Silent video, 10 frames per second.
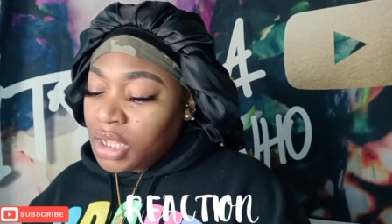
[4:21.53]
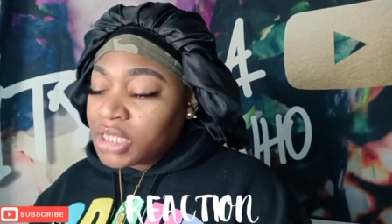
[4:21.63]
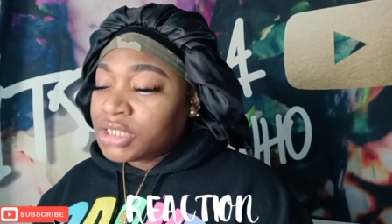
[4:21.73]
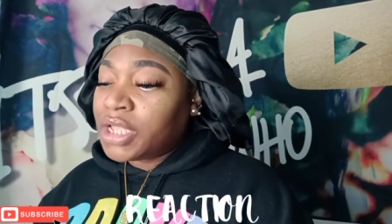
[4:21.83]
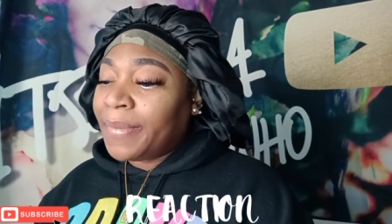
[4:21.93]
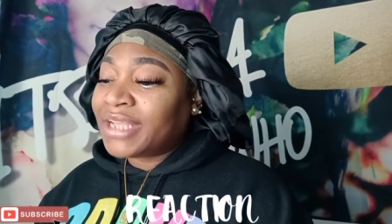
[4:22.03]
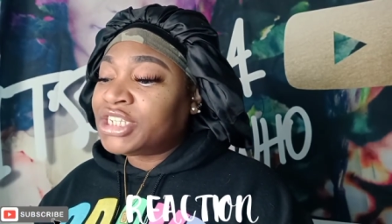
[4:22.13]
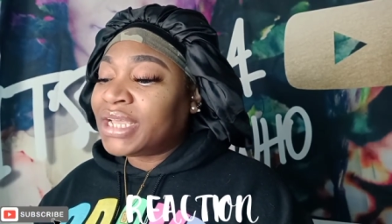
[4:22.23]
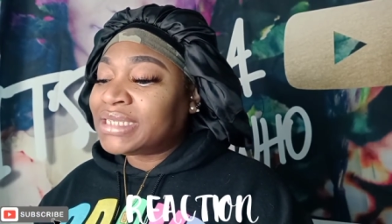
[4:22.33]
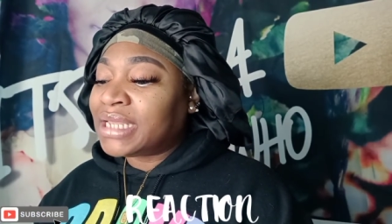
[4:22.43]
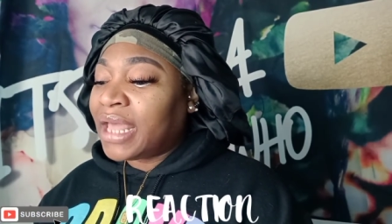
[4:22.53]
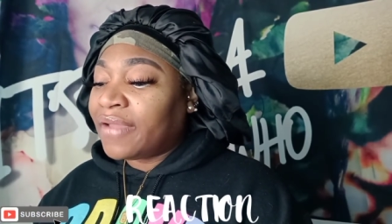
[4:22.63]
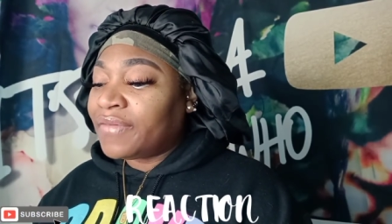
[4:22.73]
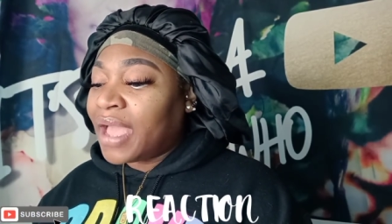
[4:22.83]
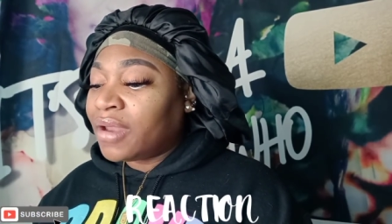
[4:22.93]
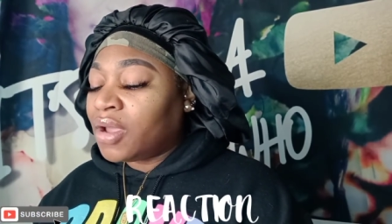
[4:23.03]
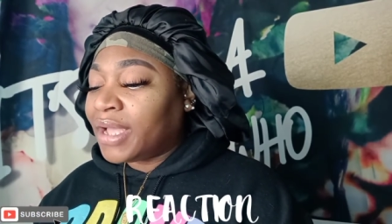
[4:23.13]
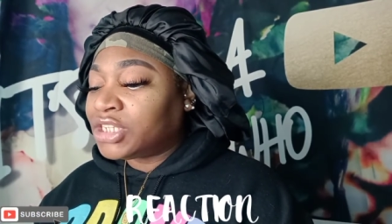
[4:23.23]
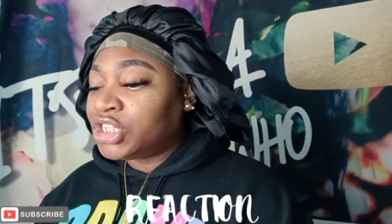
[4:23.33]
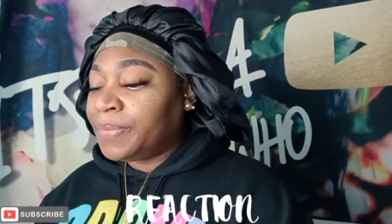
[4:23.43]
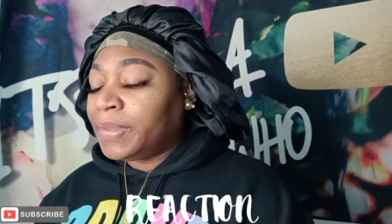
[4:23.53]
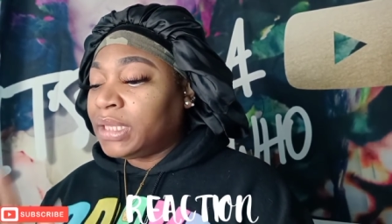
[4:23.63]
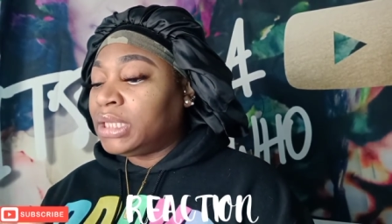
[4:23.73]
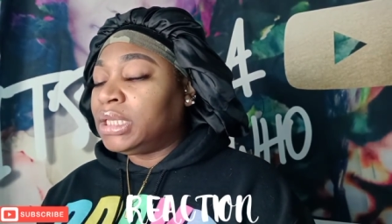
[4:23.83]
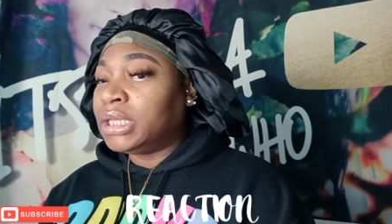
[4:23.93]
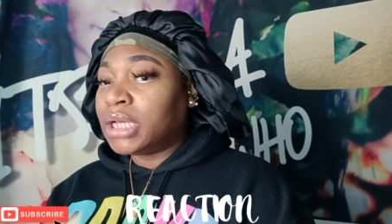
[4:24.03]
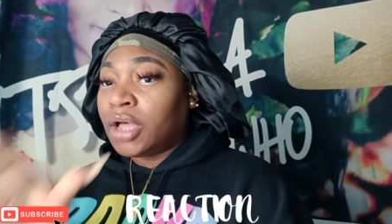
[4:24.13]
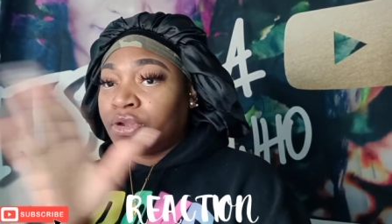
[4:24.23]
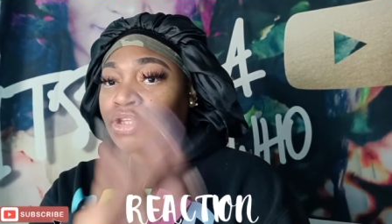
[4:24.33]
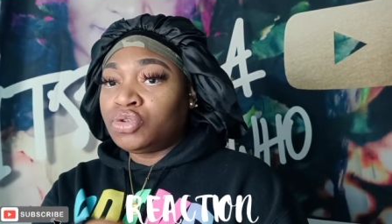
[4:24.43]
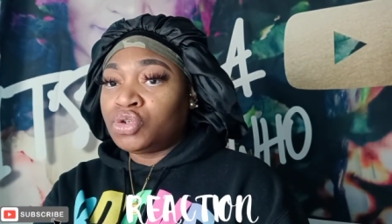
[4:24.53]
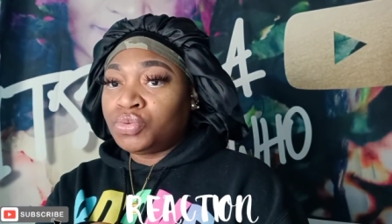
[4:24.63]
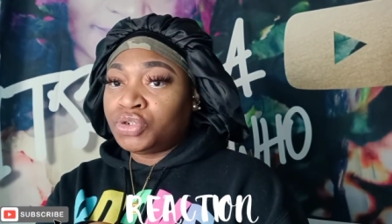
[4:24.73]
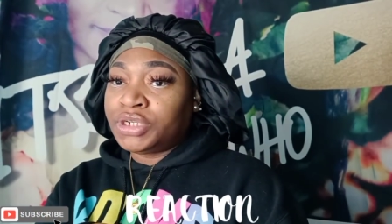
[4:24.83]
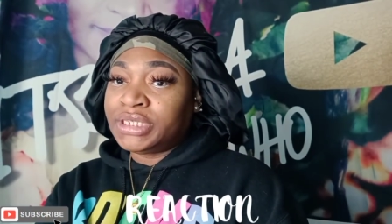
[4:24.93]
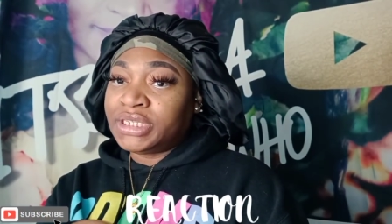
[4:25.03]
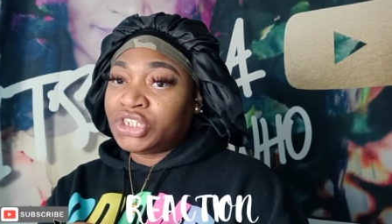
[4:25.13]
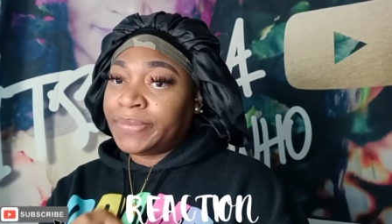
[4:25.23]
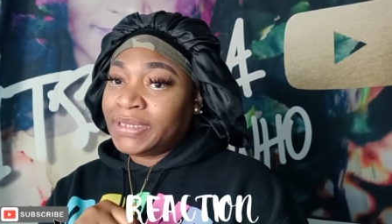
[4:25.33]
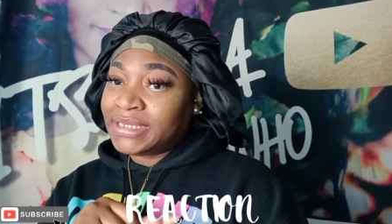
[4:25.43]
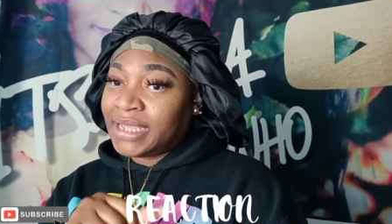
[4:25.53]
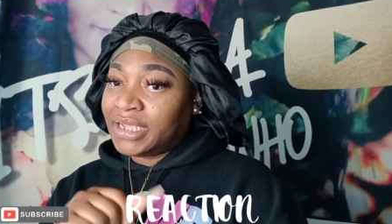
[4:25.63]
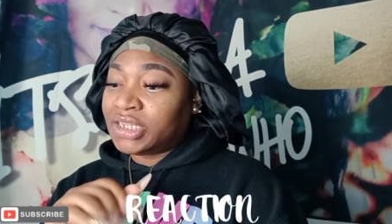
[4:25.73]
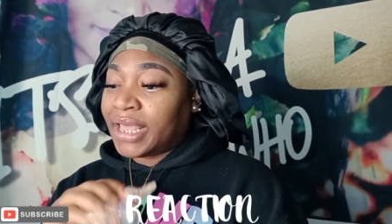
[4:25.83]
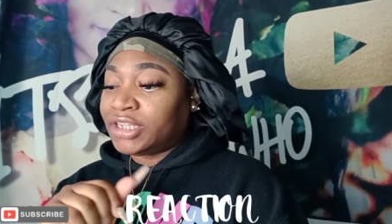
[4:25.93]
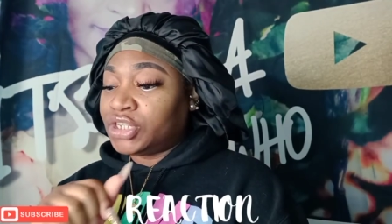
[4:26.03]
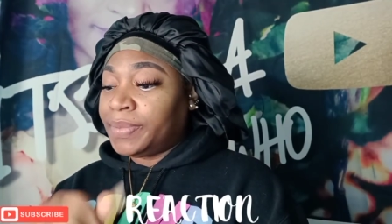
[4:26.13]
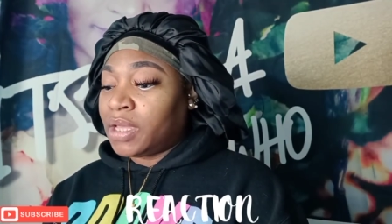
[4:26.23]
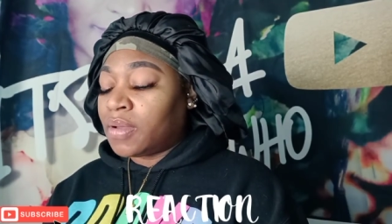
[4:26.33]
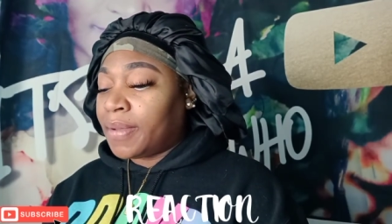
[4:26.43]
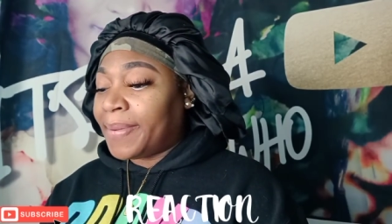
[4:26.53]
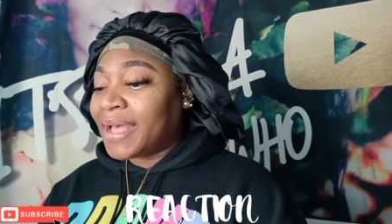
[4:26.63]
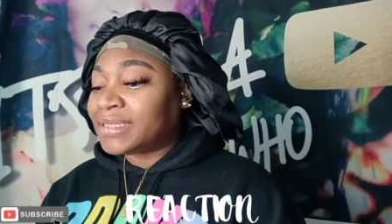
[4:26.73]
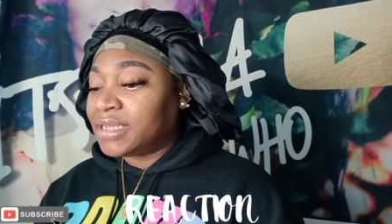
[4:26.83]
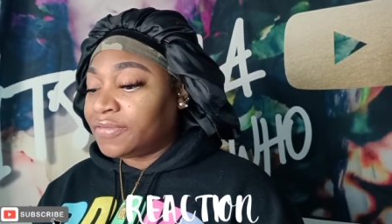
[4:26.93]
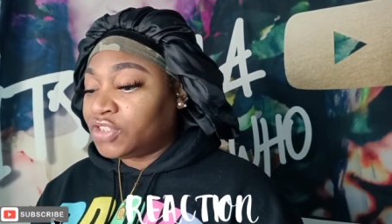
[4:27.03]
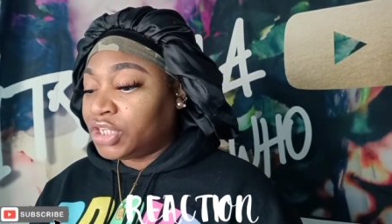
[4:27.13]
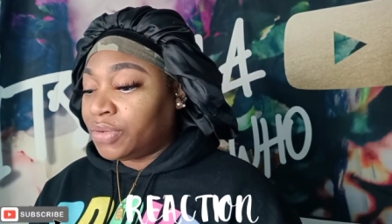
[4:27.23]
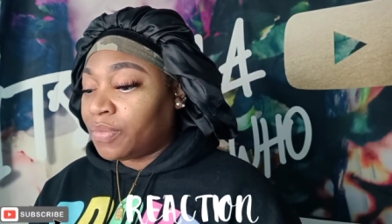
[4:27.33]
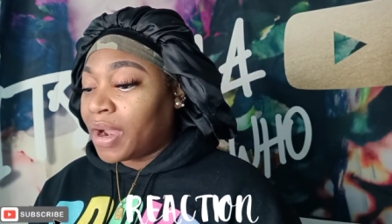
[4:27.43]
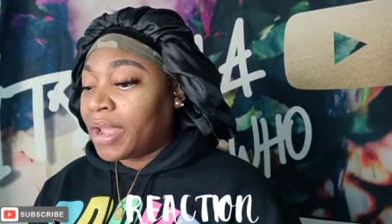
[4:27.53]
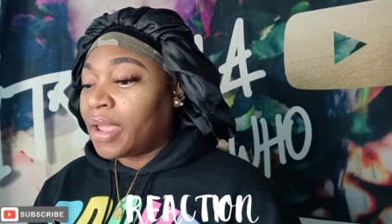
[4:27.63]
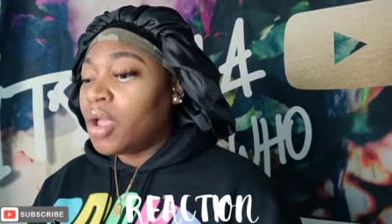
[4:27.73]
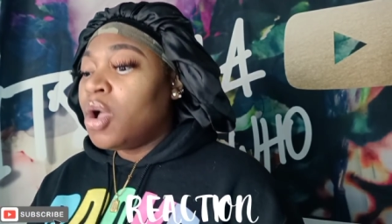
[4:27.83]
so my Jazzy life, y'all know how she be on the YouTube streets and she be saying like she be on her positive shit, right?